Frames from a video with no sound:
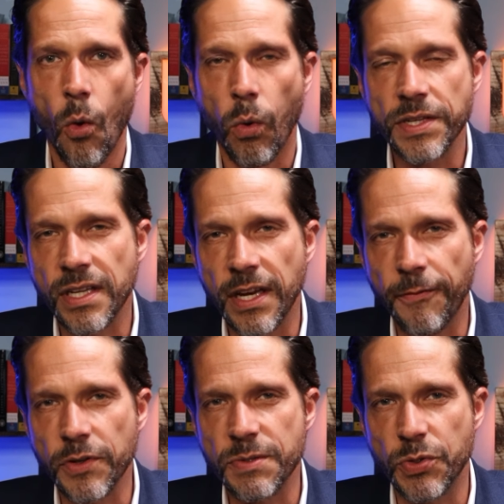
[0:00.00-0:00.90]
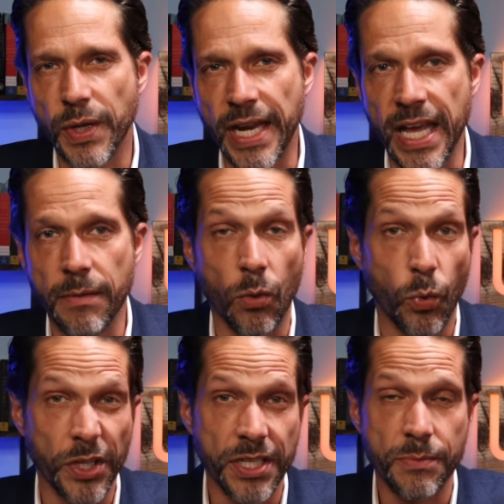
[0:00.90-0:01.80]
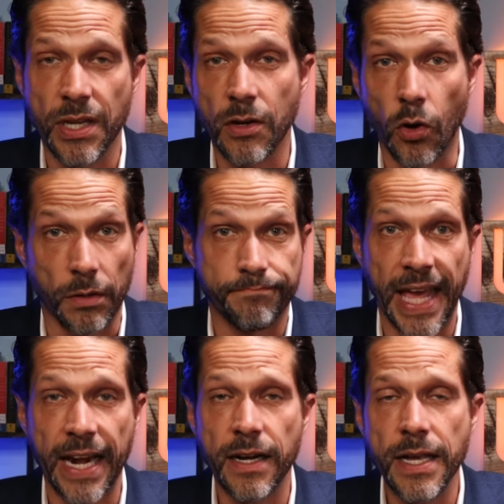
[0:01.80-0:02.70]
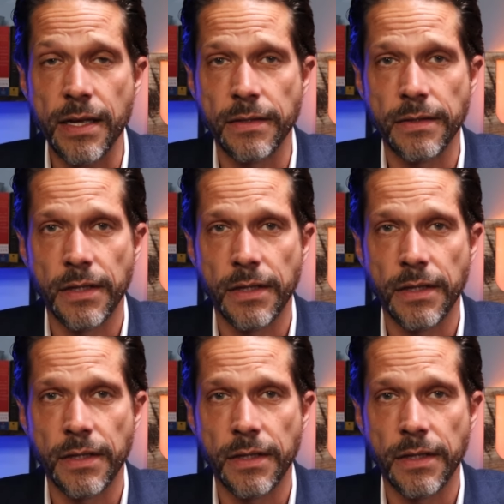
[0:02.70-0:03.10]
What's the difference between him and Williamson or Kennedy?